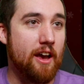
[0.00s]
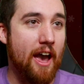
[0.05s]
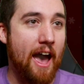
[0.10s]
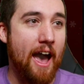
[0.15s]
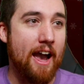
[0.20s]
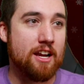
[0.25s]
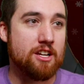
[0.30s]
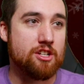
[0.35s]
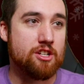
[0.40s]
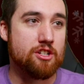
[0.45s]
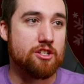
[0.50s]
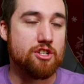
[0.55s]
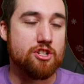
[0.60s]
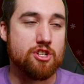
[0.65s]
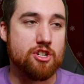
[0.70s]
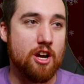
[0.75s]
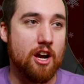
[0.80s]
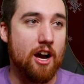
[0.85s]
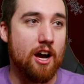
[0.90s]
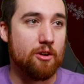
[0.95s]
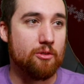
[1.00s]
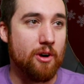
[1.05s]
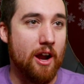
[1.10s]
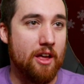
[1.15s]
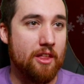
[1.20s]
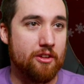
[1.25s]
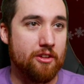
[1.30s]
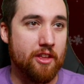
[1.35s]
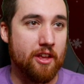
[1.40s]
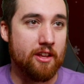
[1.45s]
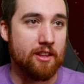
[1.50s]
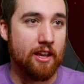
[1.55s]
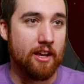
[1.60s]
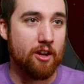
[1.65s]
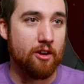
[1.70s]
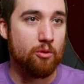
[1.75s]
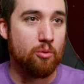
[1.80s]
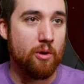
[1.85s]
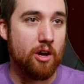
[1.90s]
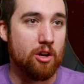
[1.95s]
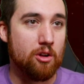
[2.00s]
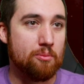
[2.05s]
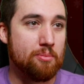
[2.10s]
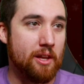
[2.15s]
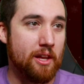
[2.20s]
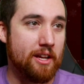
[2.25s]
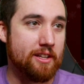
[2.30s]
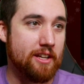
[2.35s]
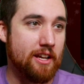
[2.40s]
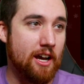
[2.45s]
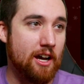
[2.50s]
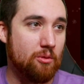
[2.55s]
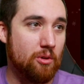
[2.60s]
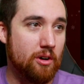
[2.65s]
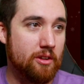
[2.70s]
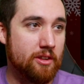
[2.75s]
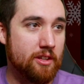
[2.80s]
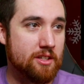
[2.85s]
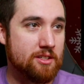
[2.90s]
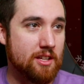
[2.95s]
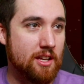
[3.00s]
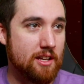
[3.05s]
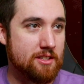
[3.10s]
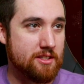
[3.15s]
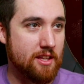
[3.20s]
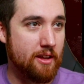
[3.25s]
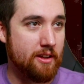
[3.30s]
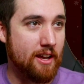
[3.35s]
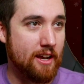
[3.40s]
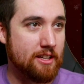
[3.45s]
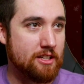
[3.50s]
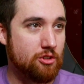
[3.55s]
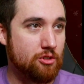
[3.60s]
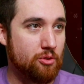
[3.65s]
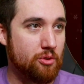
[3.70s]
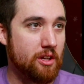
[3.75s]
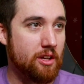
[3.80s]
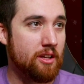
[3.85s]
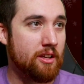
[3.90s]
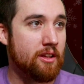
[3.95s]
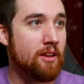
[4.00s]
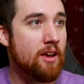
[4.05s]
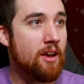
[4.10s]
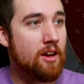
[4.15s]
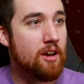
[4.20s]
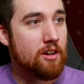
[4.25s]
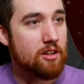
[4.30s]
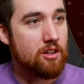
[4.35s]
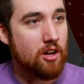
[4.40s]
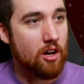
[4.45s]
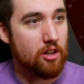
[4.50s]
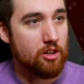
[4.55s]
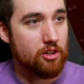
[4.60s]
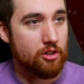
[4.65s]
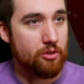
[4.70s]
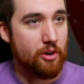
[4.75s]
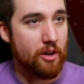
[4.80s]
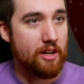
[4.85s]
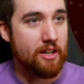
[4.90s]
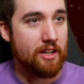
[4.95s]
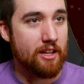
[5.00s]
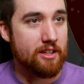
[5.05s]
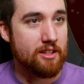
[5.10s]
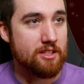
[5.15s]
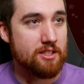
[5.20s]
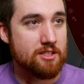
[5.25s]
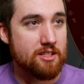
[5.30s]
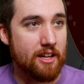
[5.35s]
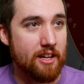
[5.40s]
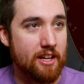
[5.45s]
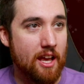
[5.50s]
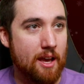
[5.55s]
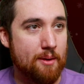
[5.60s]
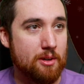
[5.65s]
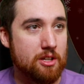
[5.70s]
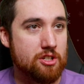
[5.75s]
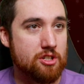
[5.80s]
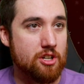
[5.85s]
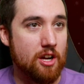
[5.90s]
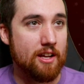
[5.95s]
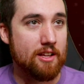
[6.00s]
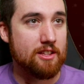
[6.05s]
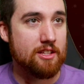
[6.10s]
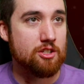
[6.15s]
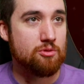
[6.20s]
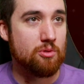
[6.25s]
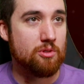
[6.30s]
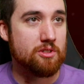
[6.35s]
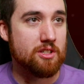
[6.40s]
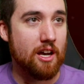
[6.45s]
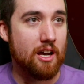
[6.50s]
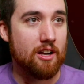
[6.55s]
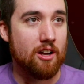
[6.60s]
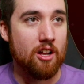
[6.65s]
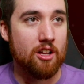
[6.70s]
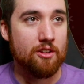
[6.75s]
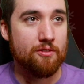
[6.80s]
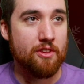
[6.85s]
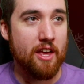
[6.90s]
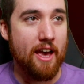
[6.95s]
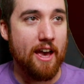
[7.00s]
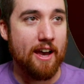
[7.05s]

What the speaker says: action shot rather than a well-planned out one. This has that nice green color grading in this dynamic shot. This one's got all of the